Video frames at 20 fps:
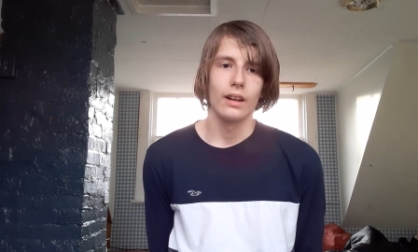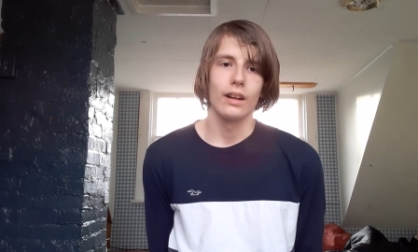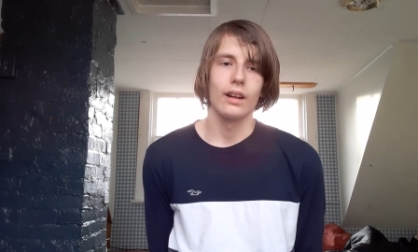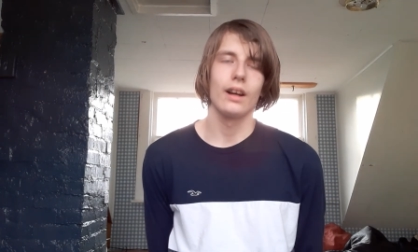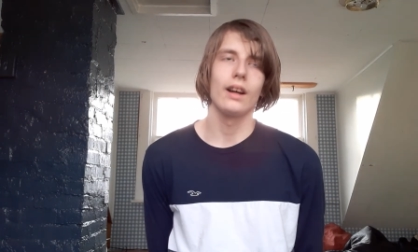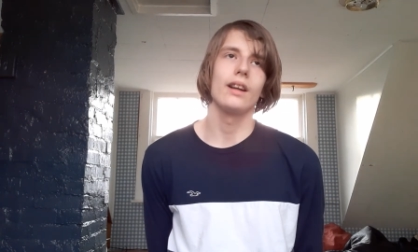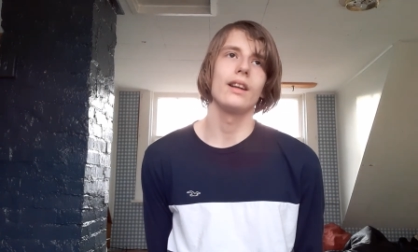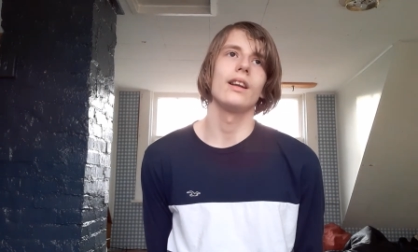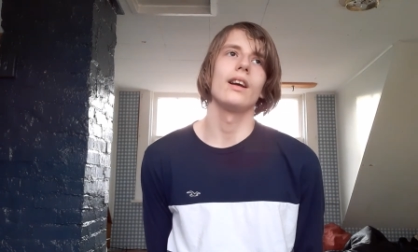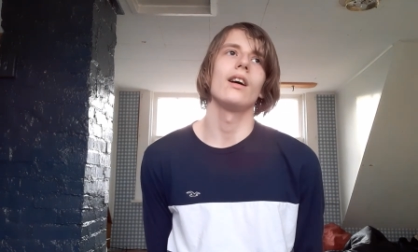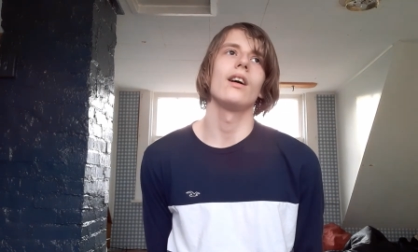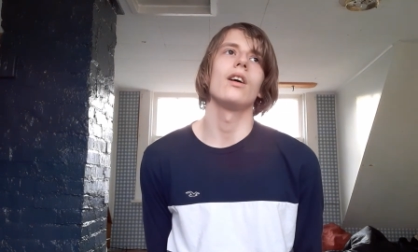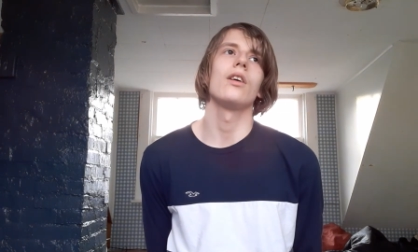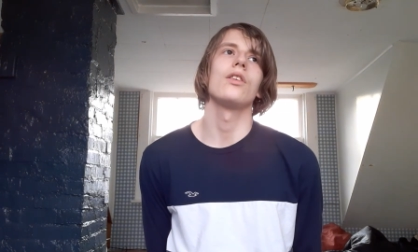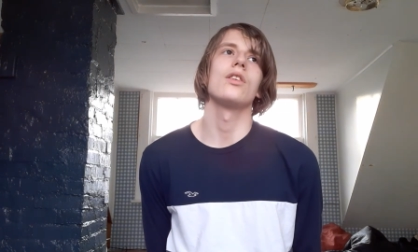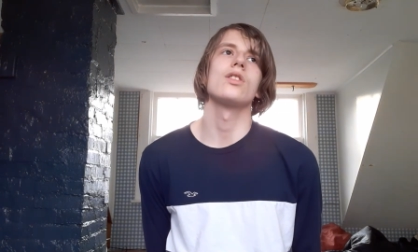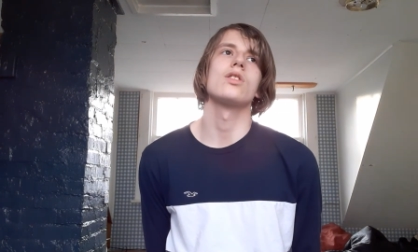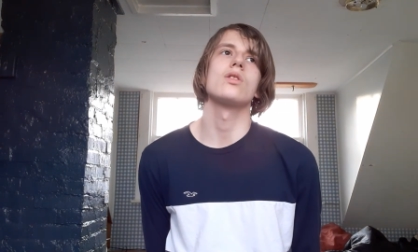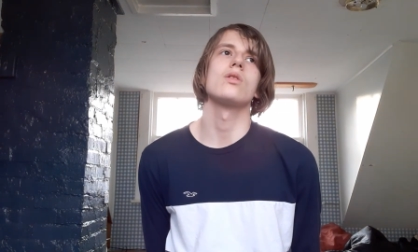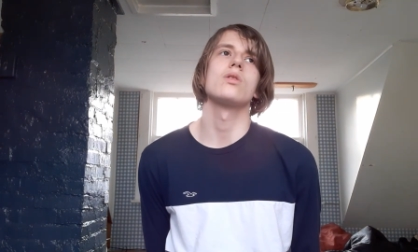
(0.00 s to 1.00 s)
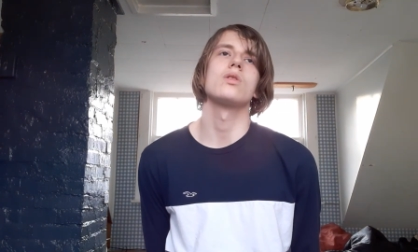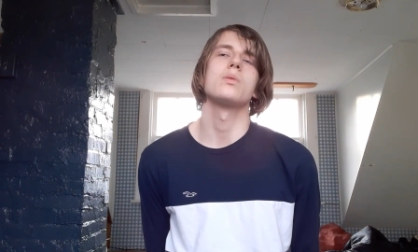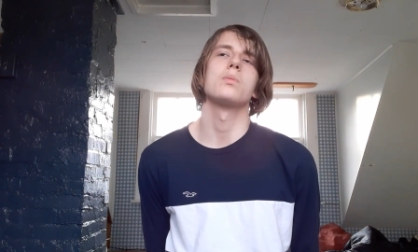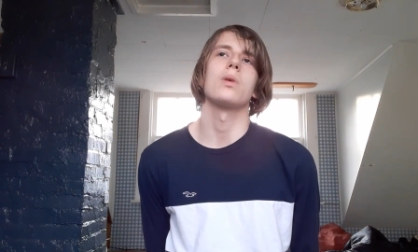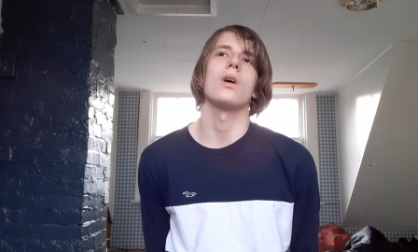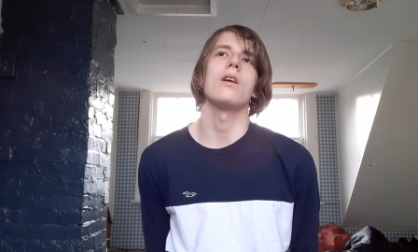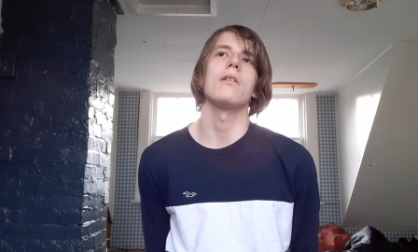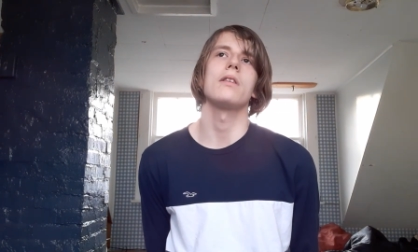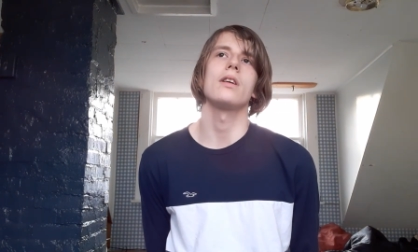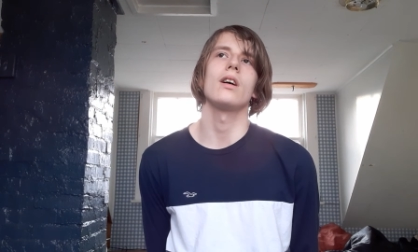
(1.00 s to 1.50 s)
I know this is
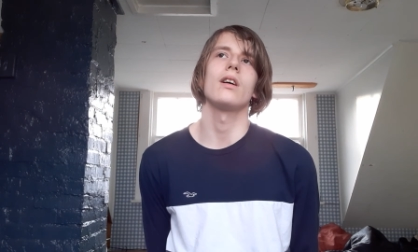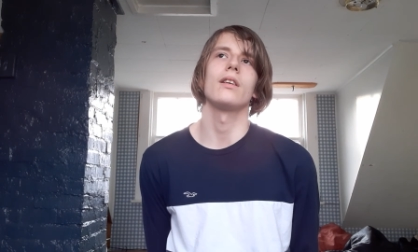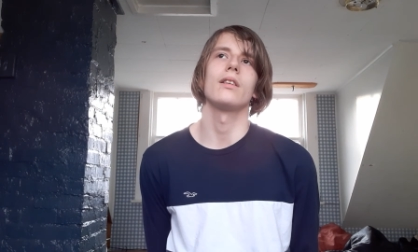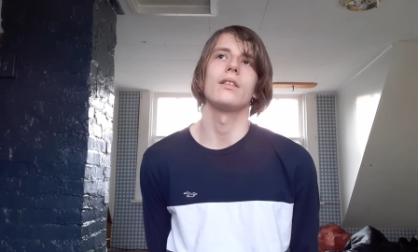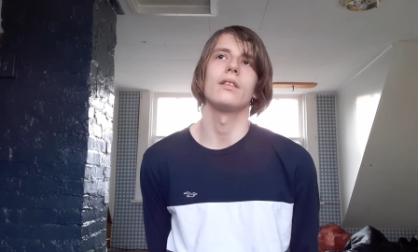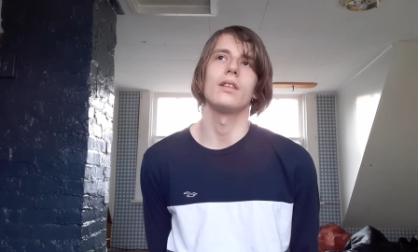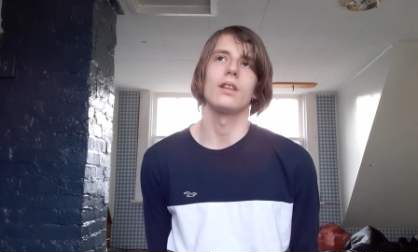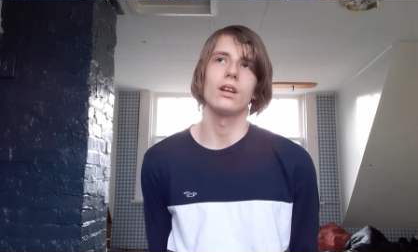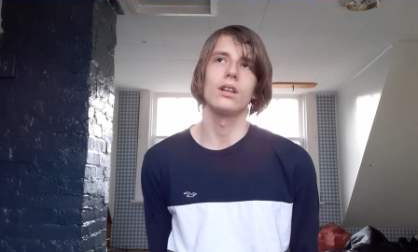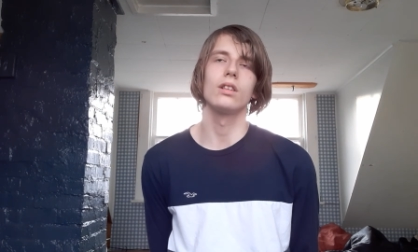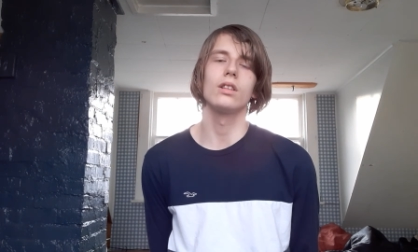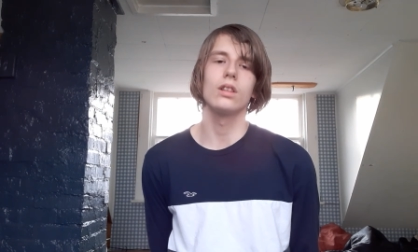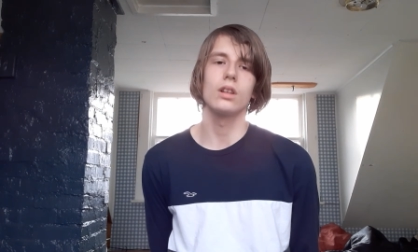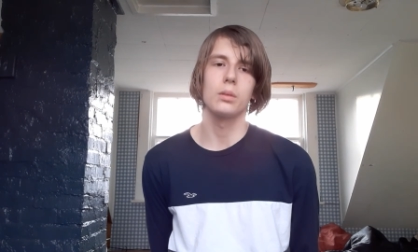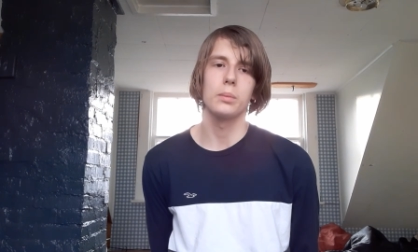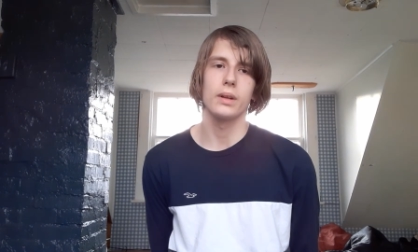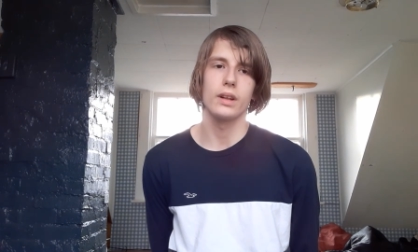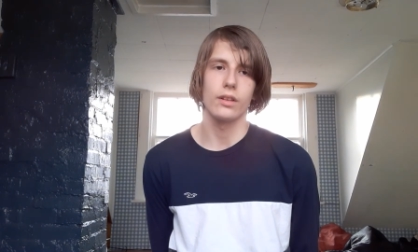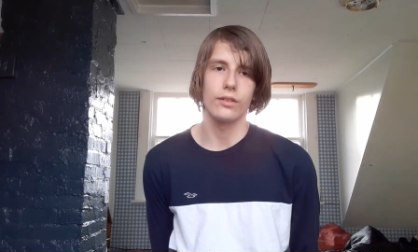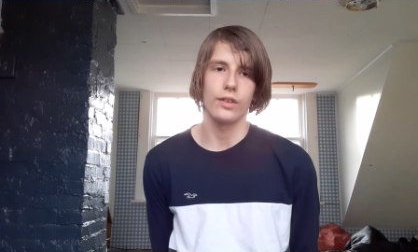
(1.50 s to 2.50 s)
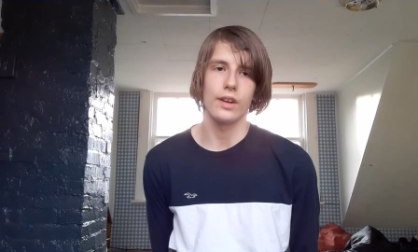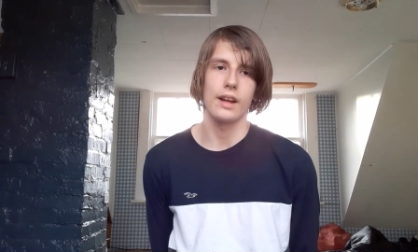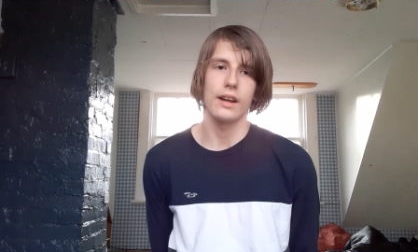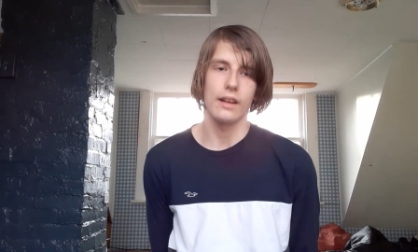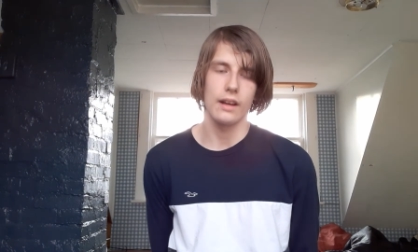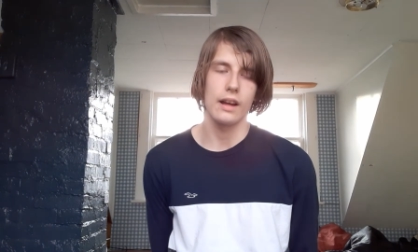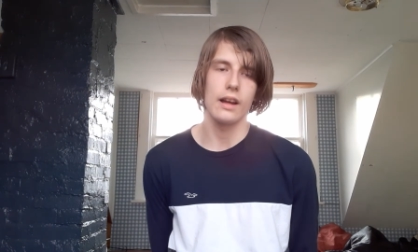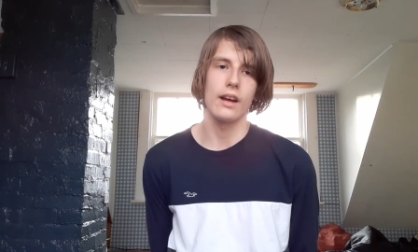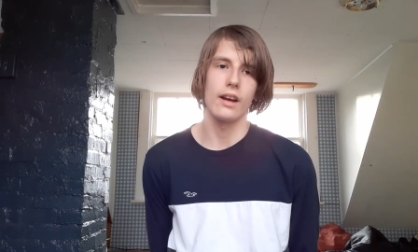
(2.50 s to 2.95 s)
probably a, a little bit of he